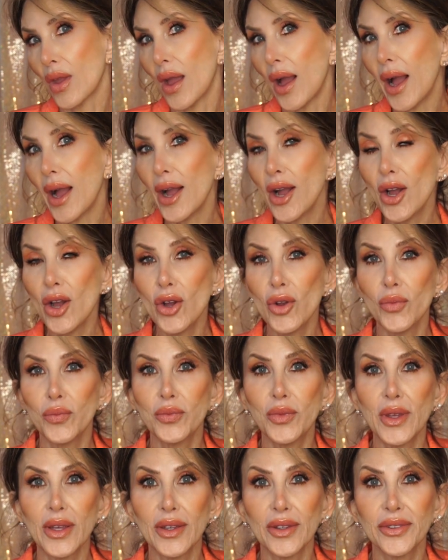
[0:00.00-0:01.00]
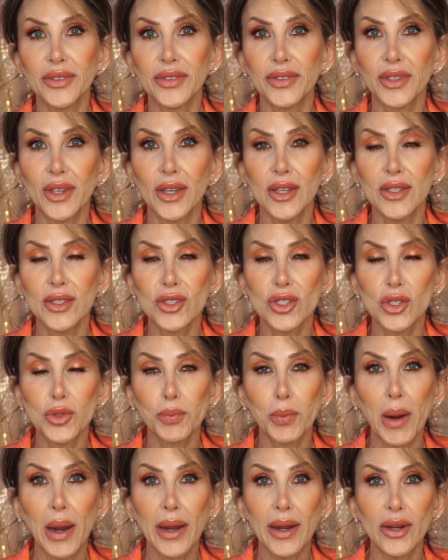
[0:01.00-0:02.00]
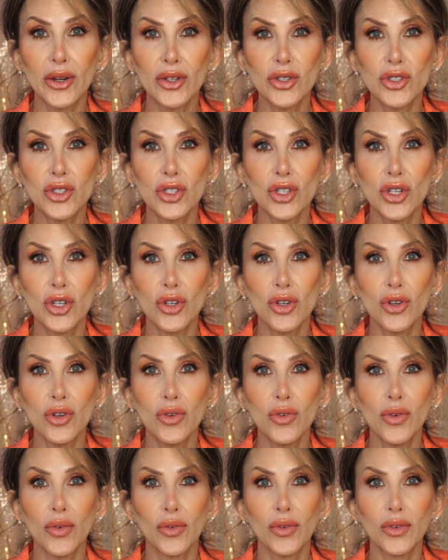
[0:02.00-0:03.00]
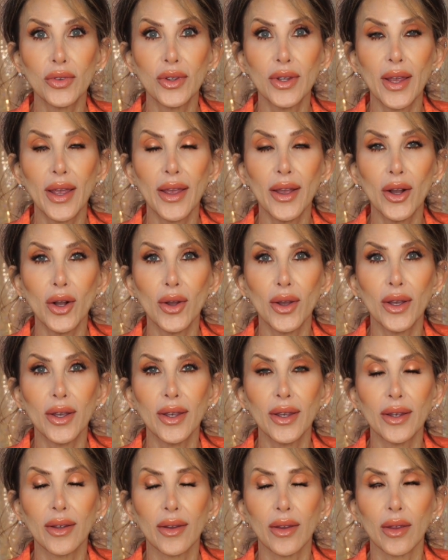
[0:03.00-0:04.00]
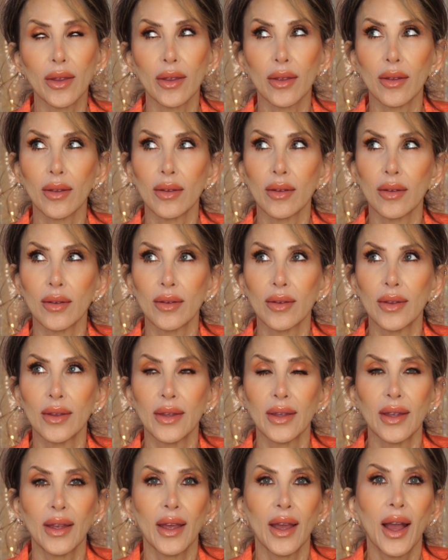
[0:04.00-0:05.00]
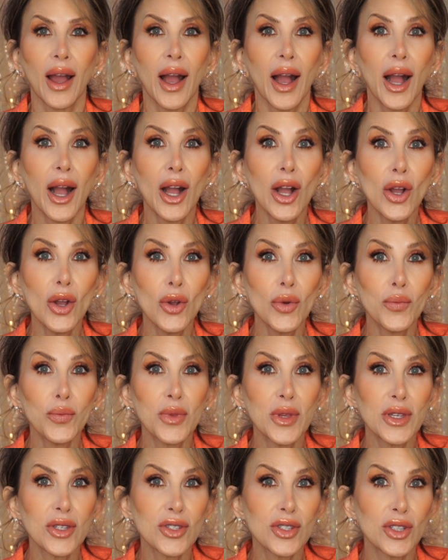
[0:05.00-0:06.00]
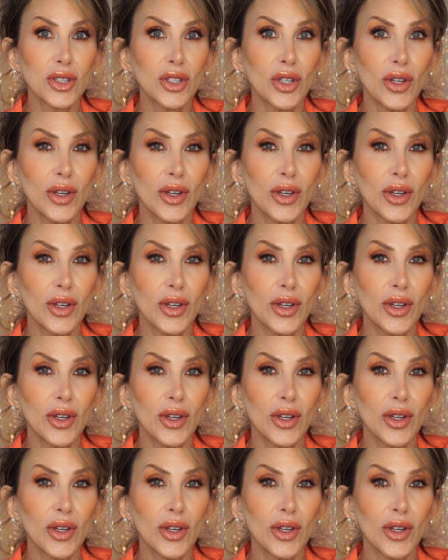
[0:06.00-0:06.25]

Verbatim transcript: I hope this inspires you to help. I hope this